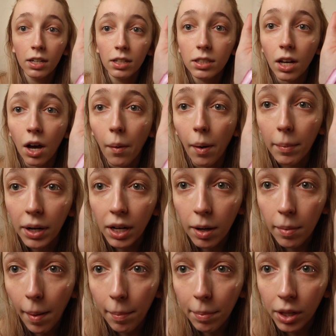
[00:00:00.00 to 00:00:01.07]
So I'm gonna
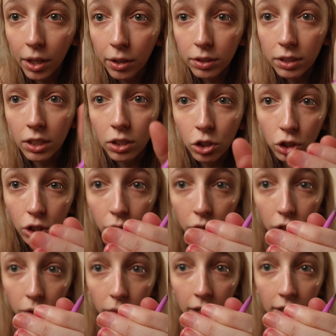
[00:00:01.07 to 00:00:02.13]
come up close and show
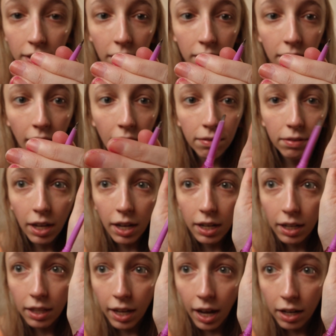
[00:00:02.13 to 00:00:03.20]
you. It does have
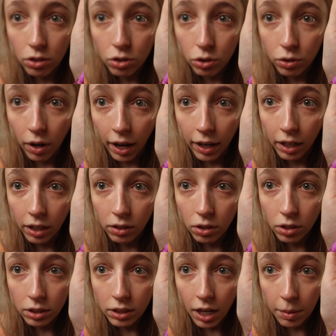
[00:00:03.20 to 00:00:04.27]
like that
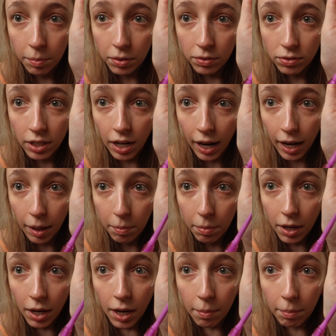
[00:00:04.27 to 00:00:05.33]
triangle type of tip,
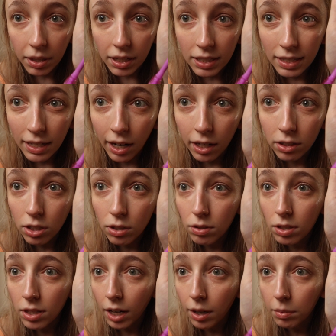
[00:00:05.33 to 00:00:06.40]
but it's not too
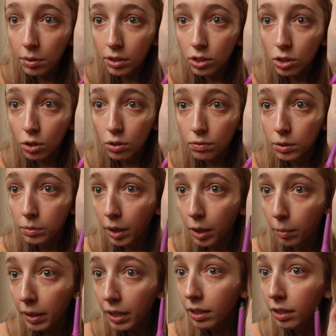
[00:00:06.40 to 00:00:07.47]
thick where it's
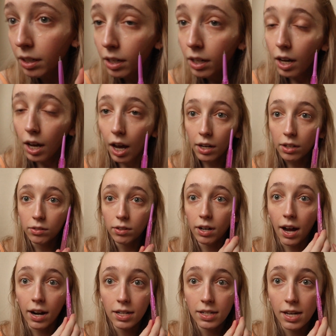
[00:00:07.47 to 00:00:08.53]
overwhelming. And you can
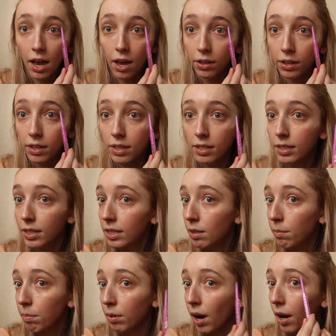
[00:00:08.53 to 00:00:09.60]
kind of tell this is
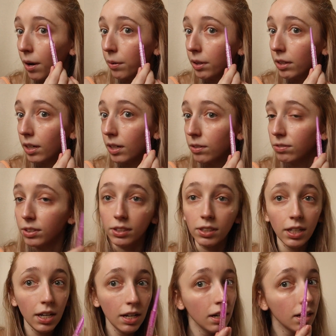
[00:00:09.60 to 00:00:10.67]
the brow that I filled
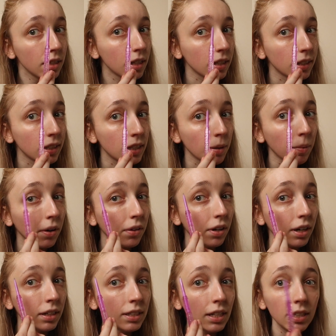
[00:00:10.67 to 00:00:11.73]
in, this is the brow
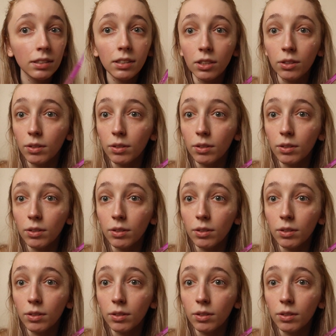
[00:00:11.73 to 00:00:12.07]
that I didn't.